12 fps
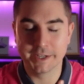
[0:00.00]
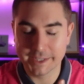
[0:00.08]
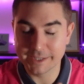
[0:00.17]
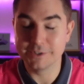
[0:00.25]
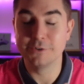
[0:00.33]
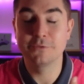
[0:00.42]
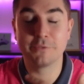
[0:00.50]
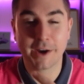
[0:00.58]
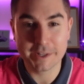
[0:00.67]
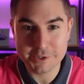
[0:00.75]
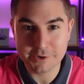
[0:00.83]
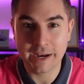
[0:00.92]
Again, you
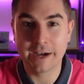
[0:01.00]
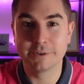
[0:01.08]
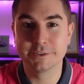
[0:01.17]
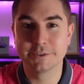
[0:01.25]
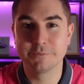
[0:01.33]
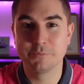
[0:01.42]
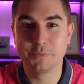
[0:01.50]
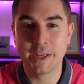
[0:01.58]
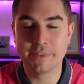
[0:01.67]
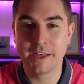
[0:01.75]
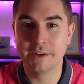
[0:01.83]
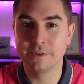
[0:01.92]
find your house,
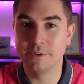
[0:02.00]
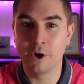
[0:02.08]
and then